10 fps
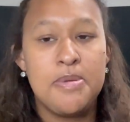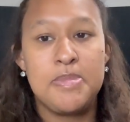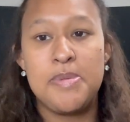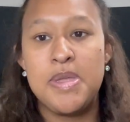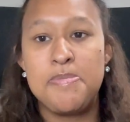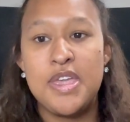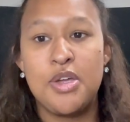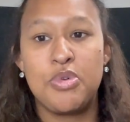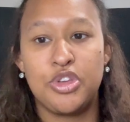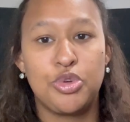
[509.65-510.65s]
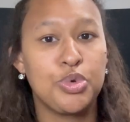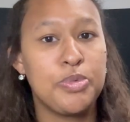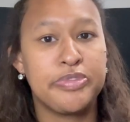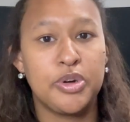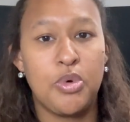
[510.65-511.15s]
maybe being with a group
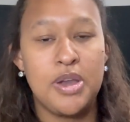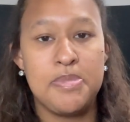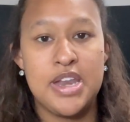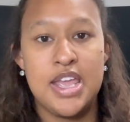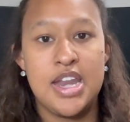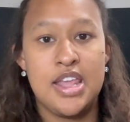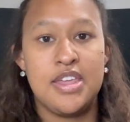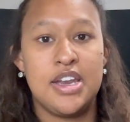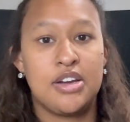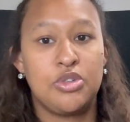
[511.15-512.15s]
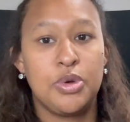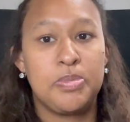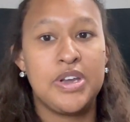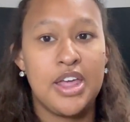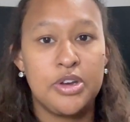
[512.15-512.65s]
for 1 minute and then a group
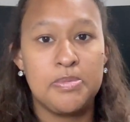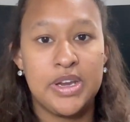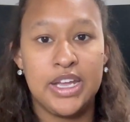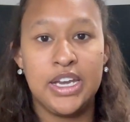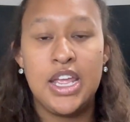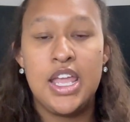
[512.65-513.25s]
another minute,